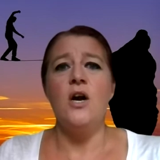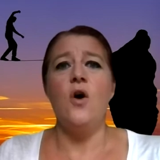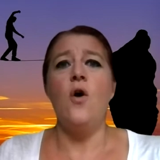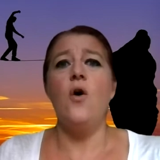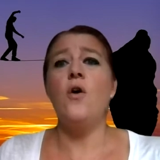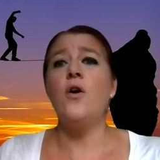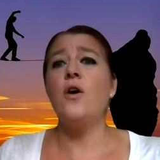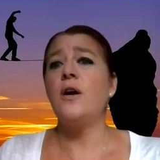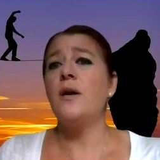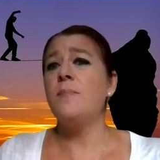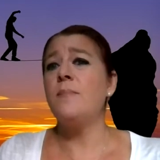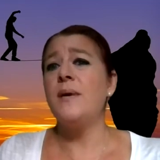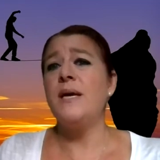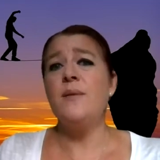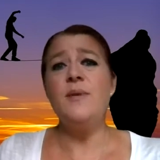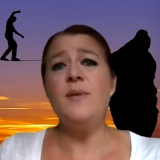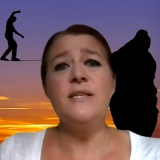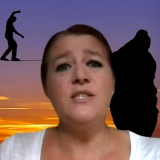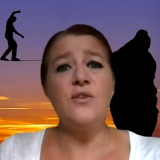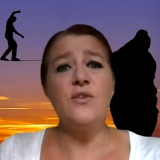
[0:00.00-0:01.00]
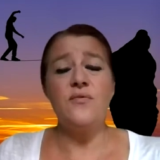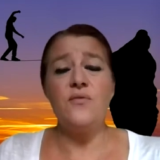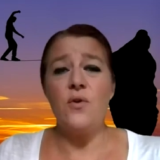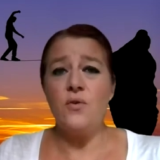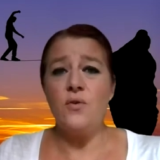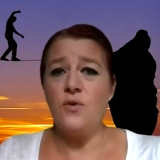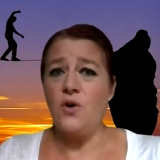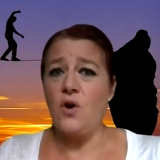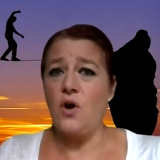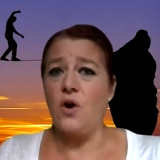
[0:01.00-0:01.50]
or maybe it's a
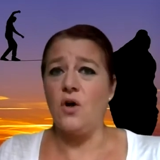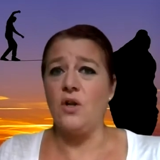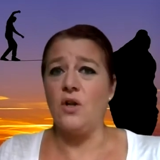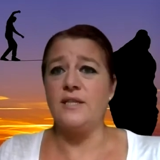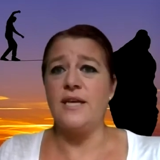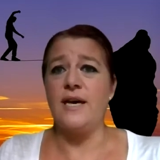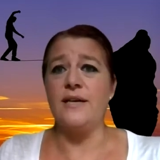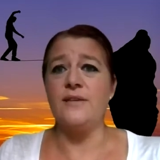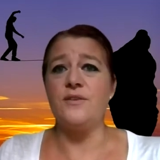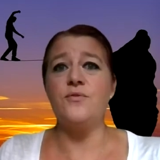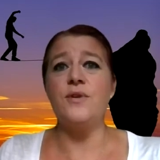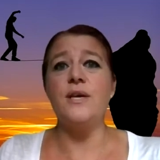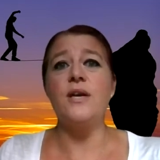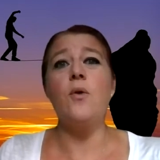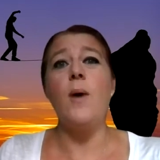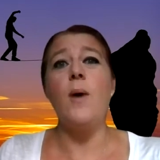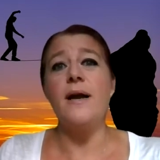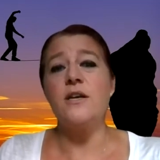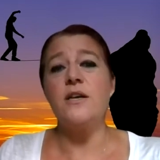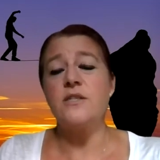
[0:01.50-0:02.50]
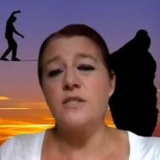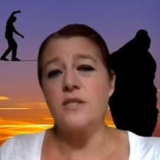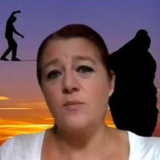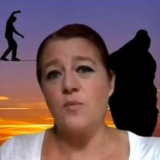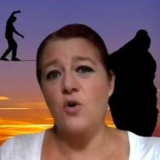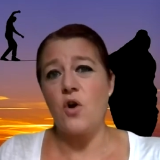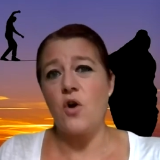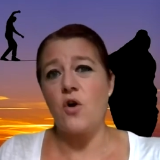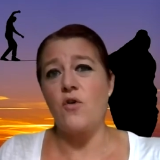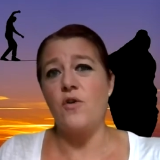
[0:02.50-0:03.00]
phone call that requires some
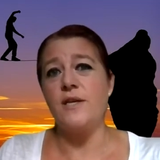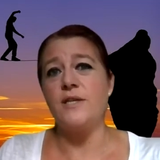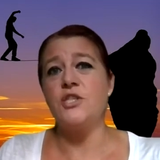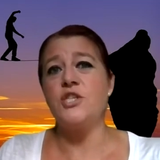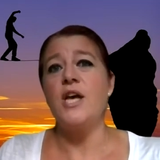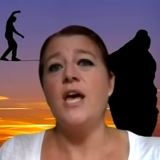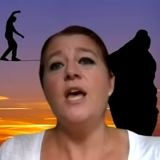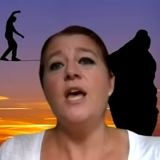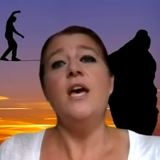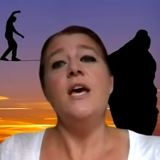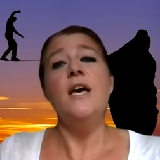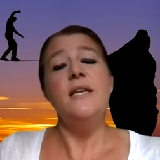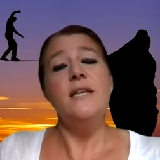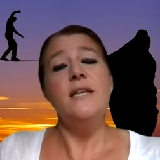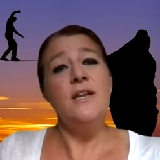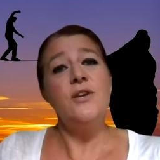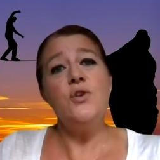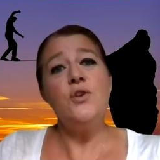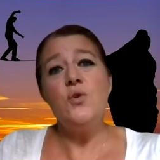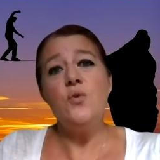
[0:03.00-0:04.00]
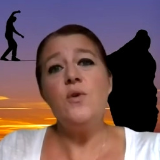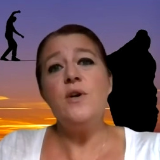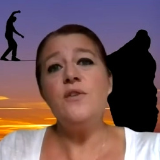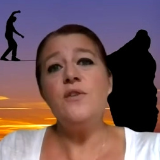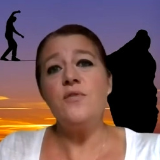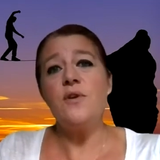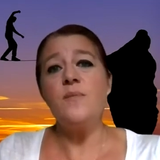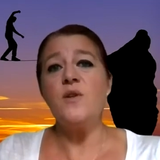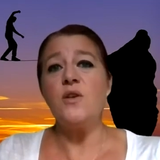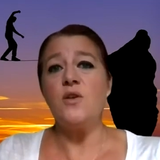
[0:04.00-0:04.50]
courage. Then do it
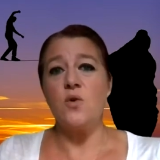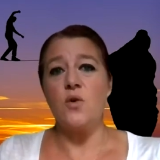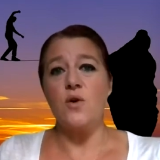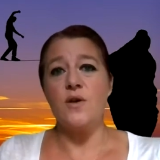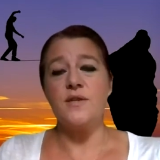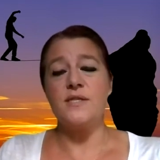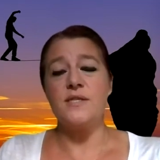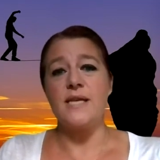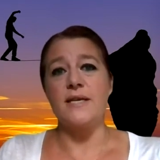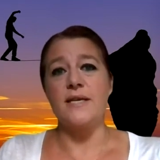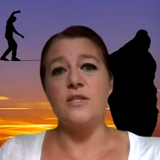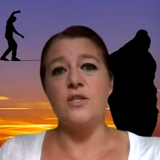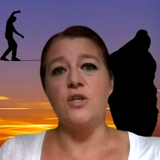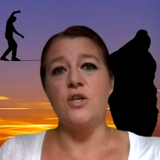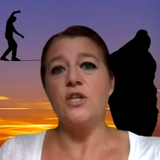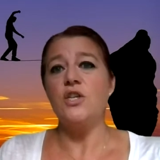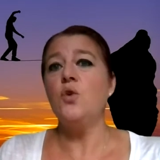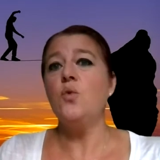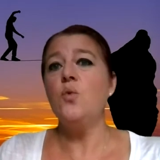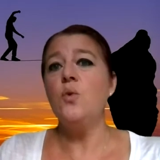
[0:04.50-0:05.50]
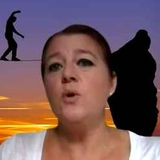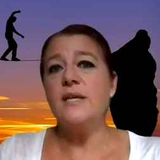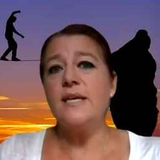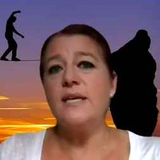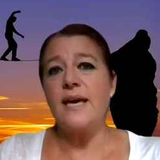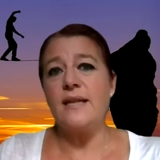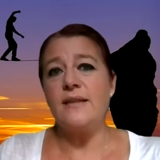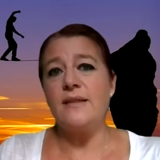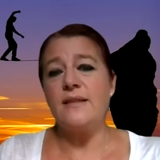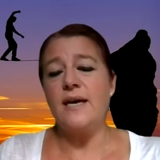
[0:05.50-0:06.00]
from the north sector. You will
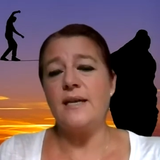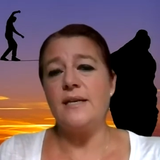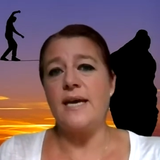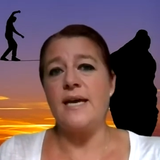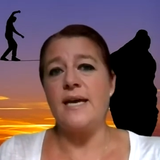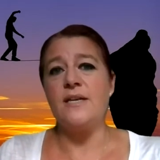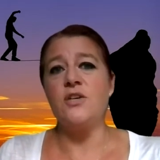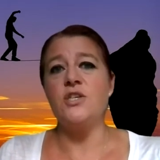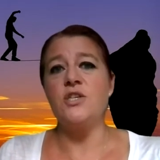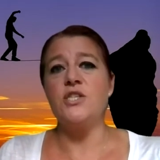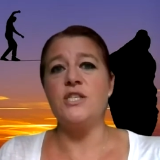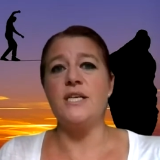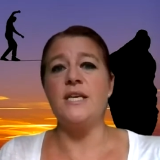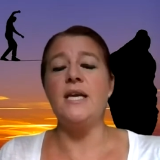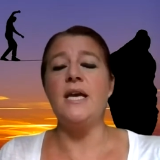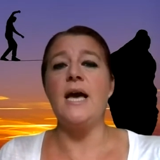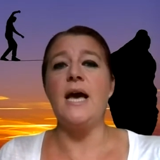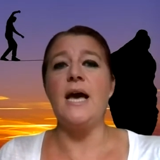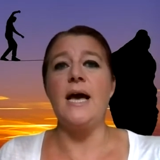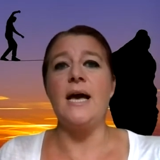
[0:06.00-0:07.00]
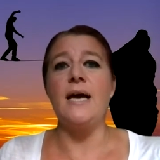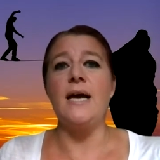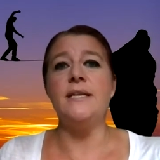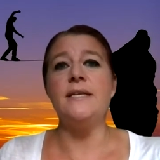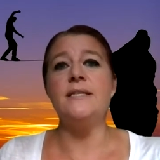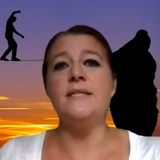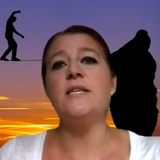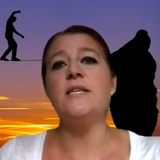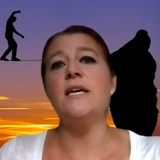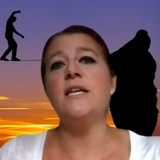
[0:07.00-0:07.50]
get that energy and
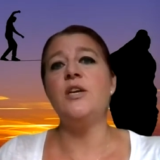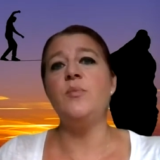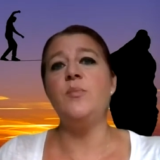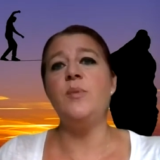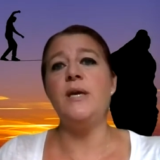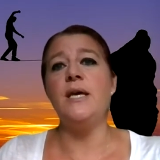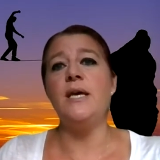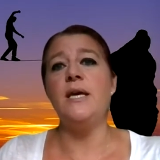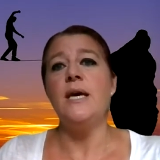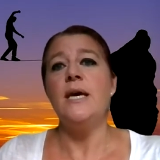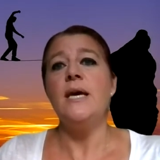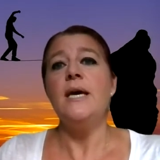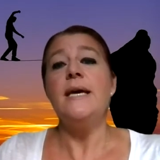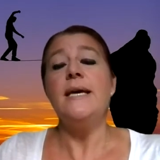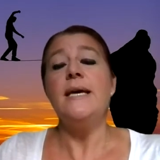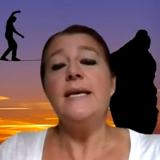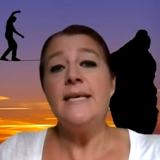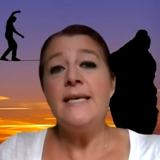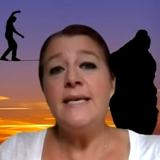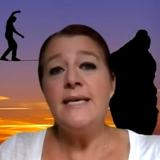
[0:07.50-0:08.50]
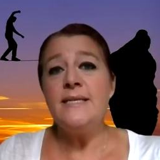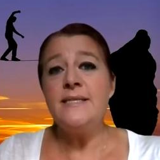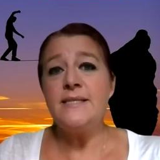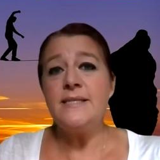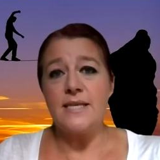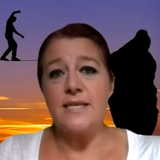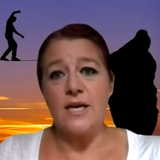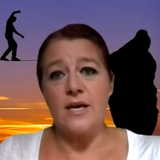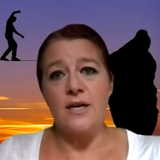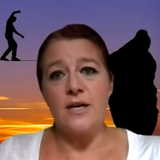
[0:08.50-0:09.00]
it's going to be
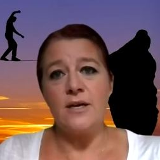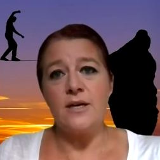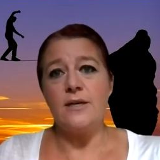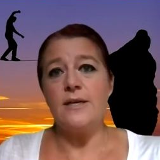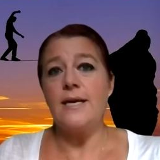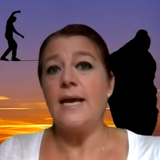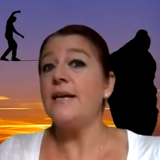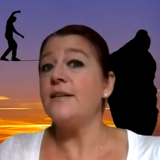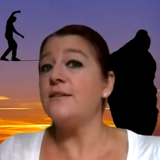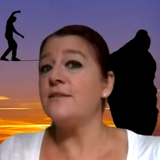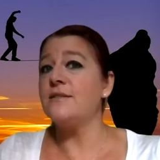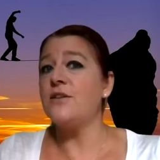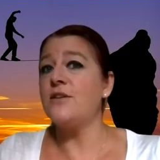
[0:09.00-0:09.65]
easier. Yeah,